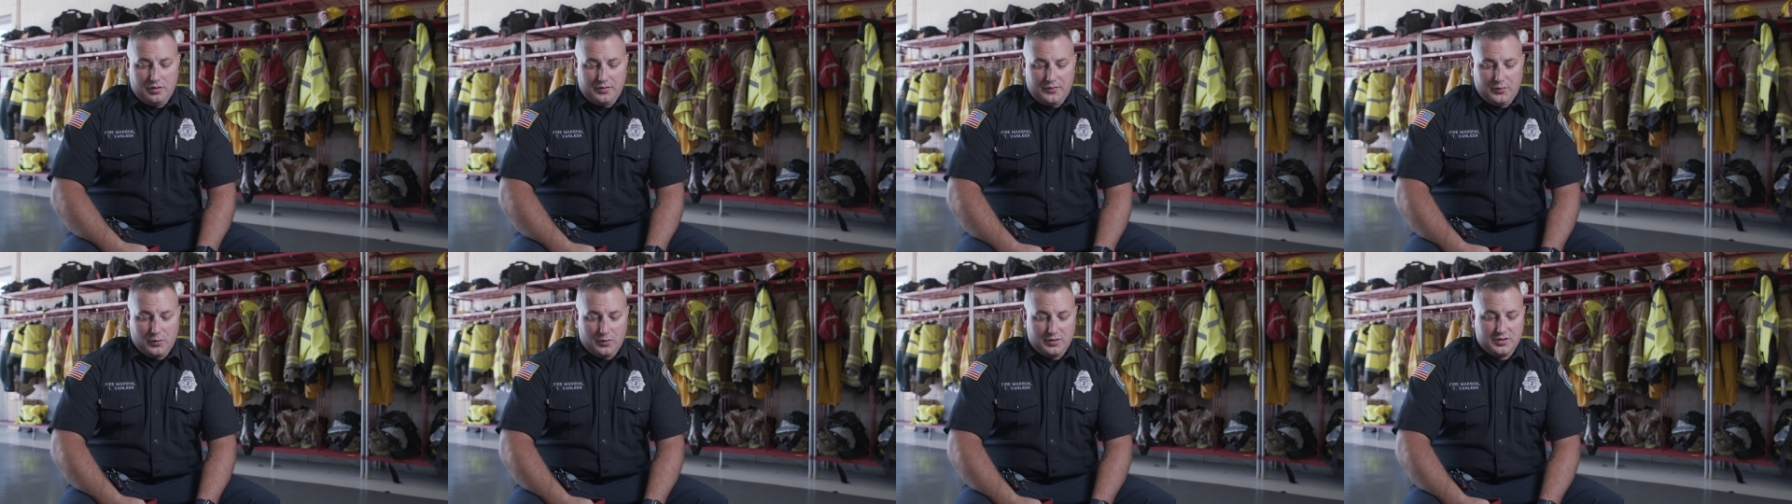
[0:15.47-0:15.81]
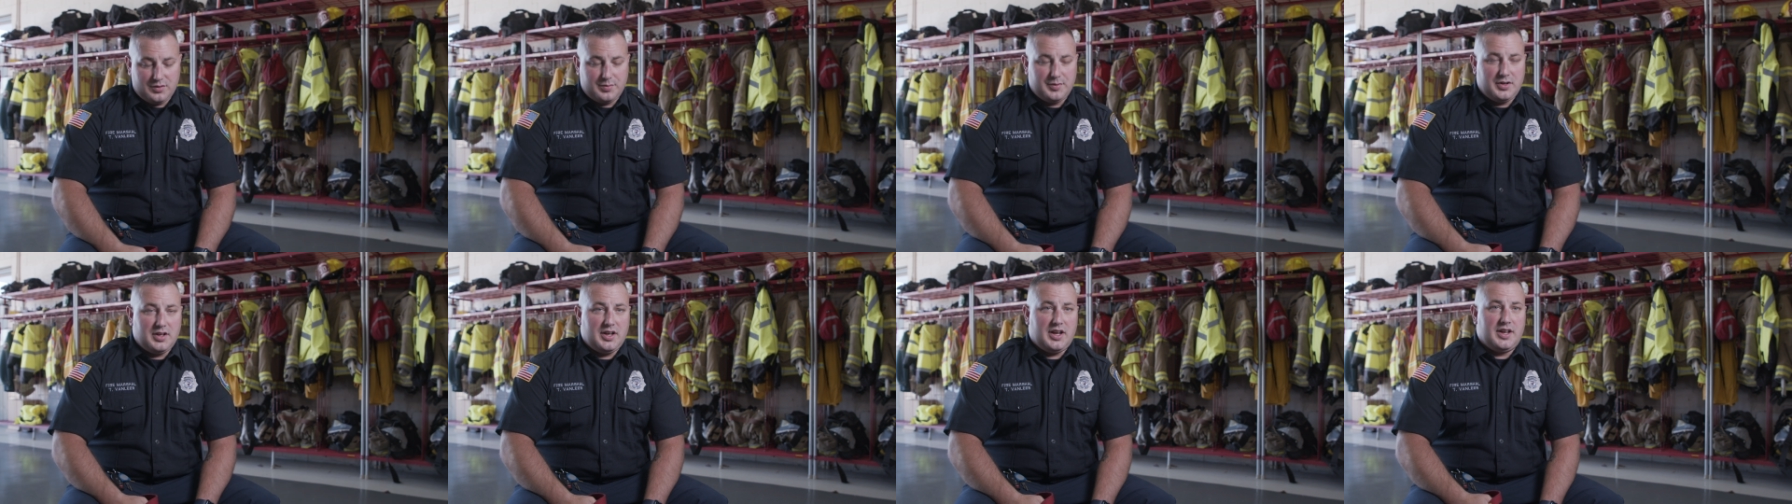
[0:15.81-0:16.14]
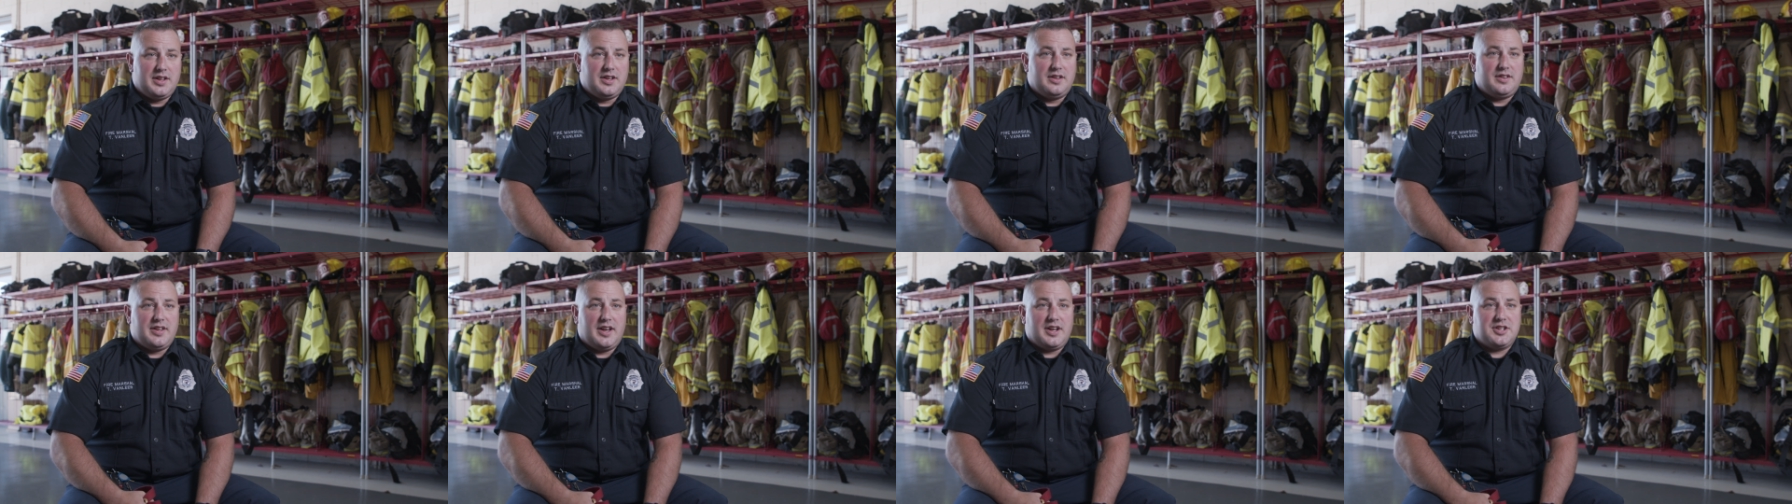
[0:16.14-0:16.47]
enforcement
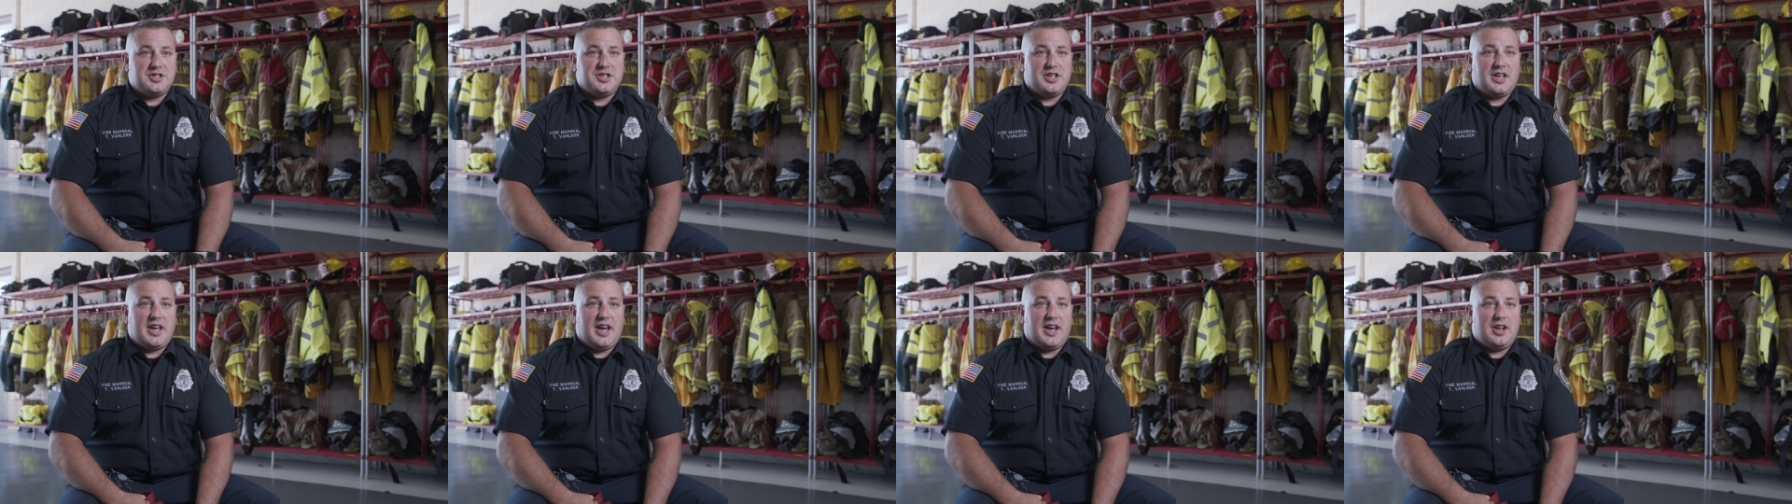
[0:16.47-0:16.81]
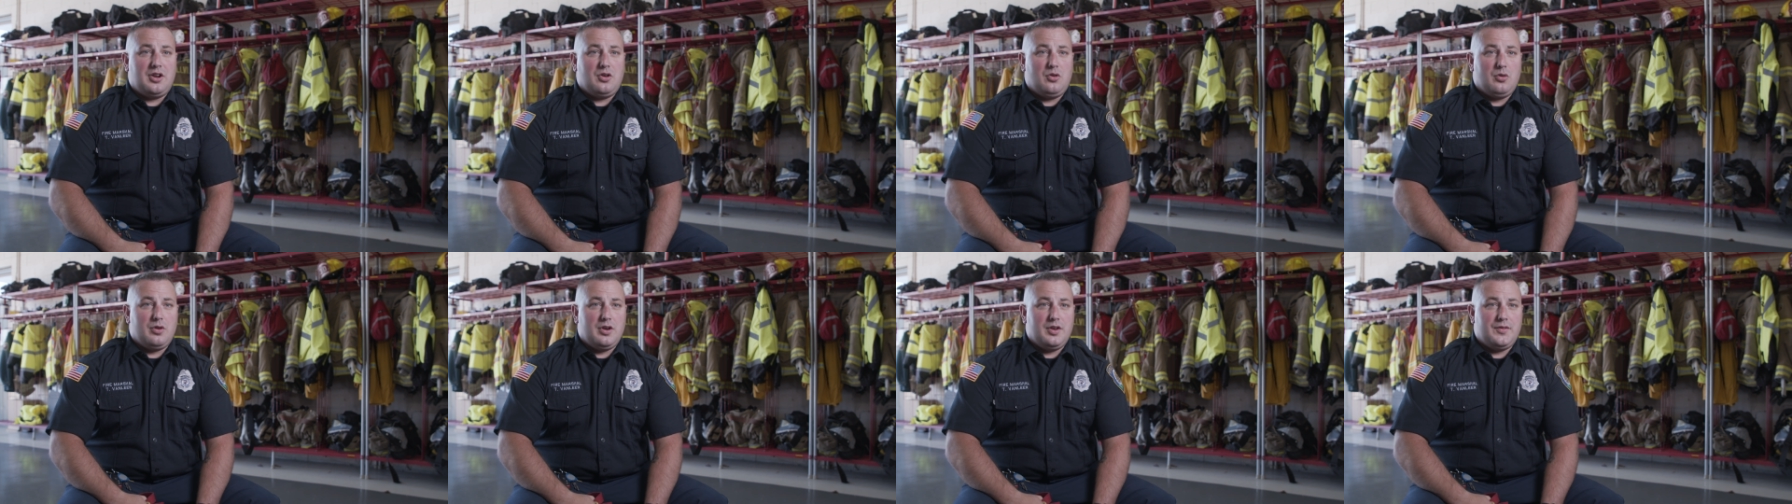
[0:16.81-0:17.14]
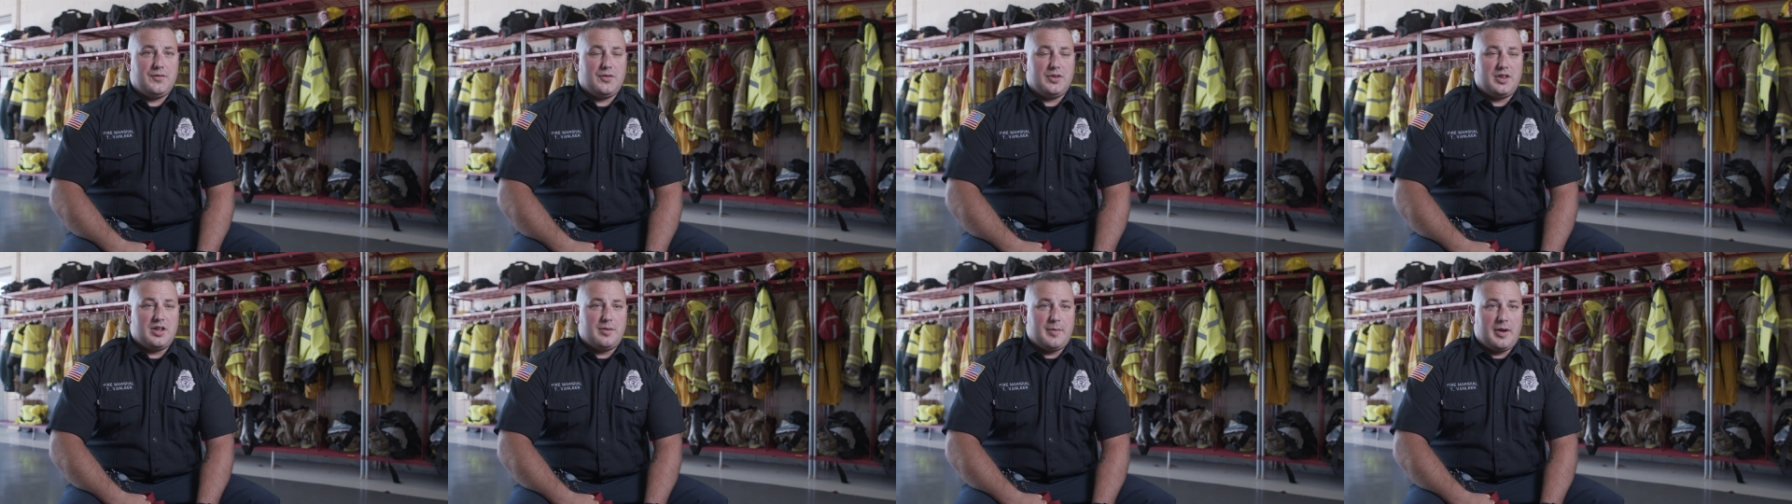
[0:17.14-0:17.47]
and detection category
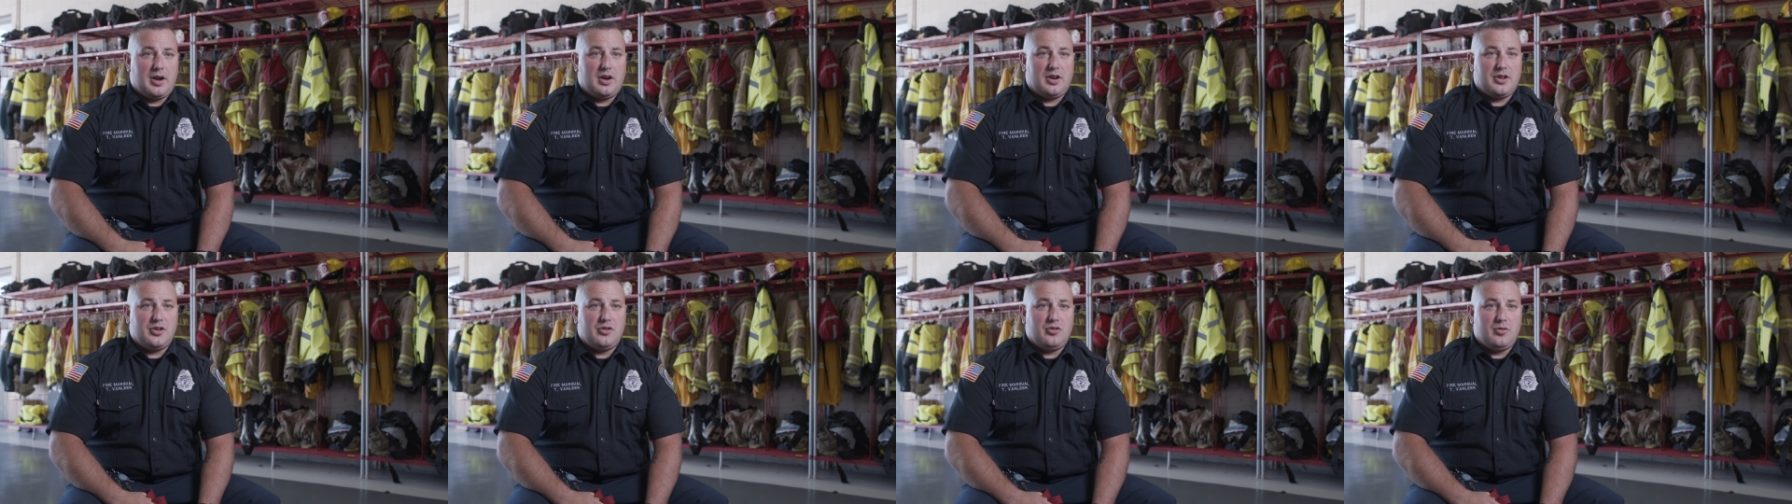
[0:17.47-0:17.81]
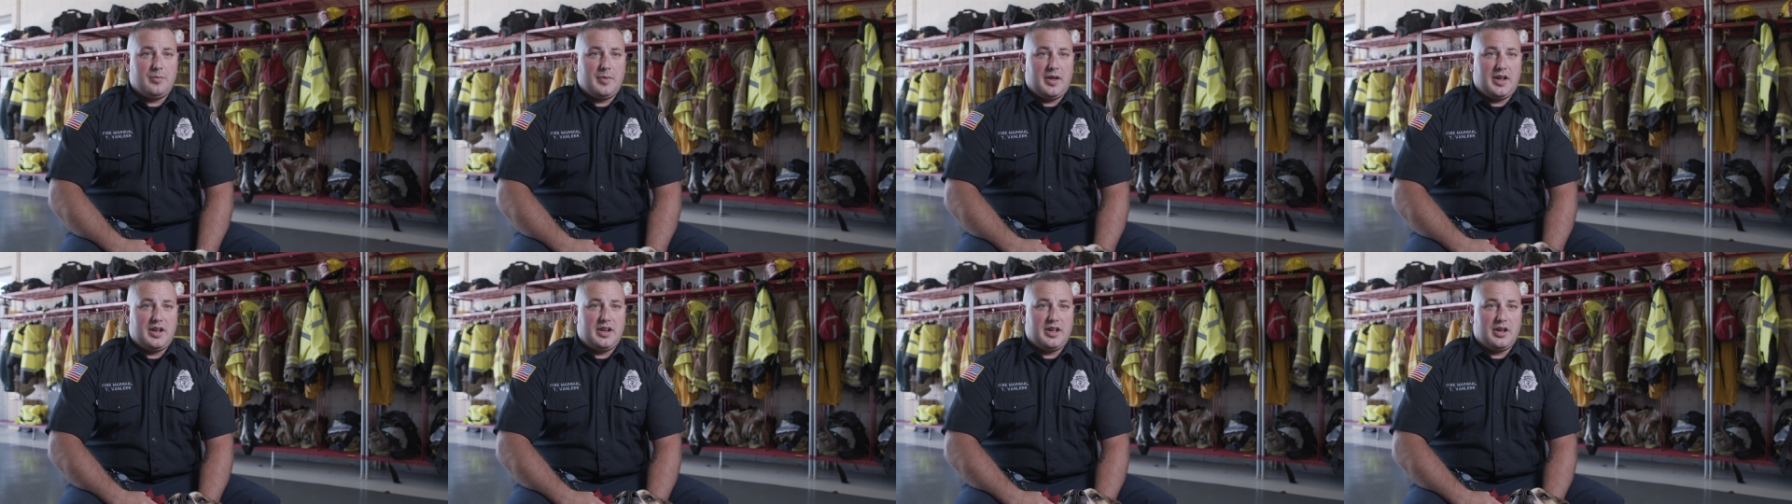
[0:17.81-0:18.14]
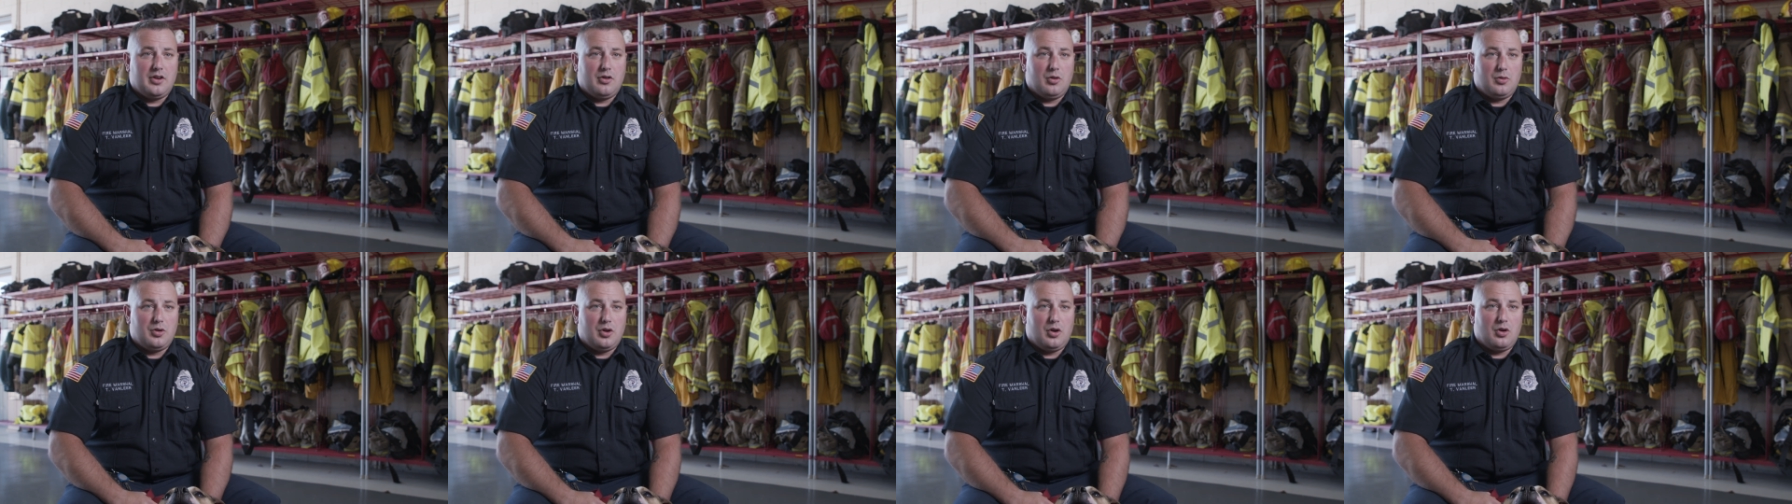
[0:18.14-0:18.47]
for the American Humane
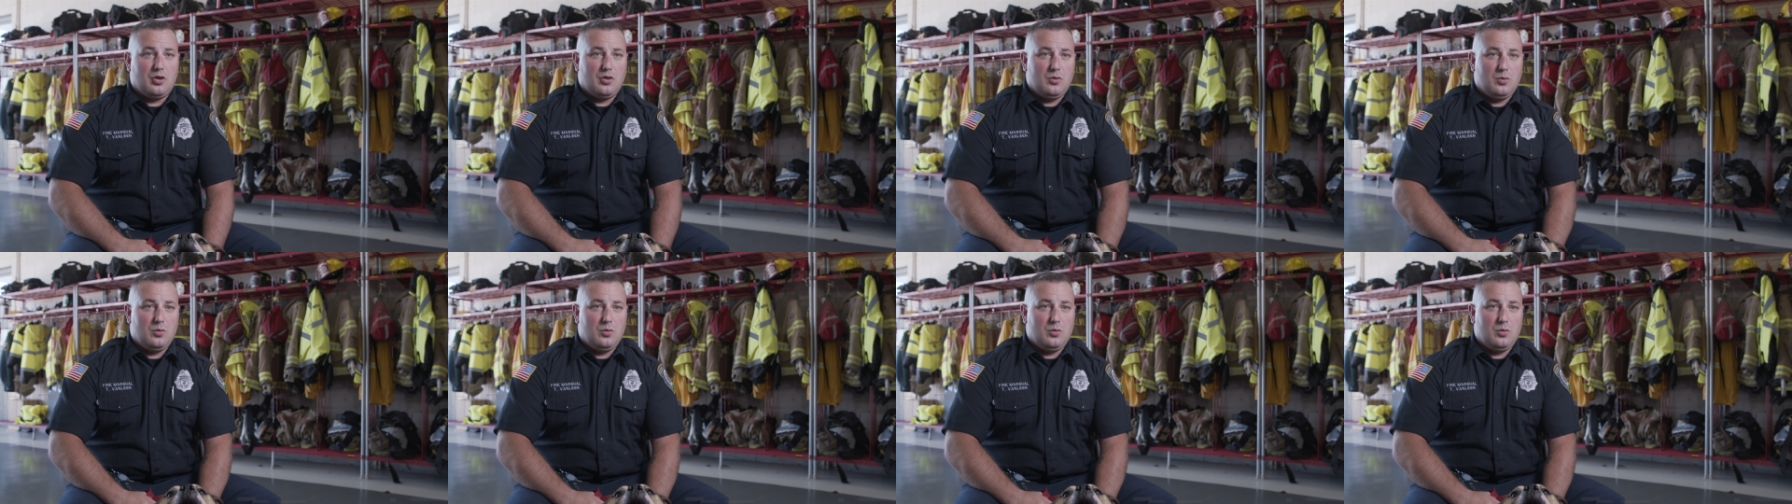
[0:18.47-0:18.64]
Hero Dog